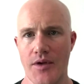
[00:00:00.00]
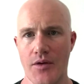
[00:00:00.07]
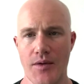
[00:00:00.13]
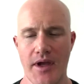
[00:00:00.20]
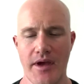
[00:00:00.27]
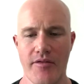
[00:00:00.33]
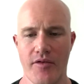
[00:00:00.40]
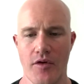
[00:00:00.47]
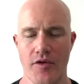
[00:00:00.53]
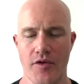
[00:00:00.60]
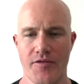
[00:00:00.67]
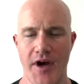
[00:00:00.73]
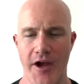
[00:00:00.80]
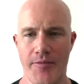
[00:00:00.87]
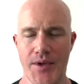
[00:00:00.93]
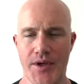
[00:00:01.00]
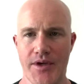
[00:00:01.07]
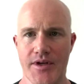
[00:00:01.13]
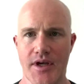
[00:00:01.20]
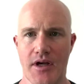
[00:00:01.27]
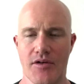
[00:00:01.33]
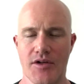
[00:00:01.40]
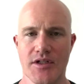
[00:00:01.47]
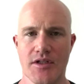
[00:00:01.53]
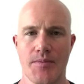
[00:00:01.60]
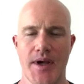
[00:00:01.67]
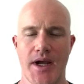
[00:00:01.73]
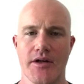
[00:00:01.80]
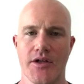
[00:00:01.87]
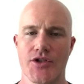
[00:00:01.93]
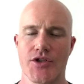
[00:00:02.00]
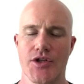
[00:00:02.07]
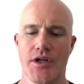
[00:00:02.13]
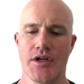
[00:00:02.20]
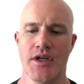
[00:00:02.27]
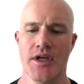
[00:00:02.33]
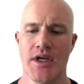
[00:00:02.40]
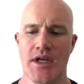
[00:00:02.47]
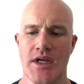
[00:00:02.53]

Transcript: You know, we have over $5 billion on the balance sheet.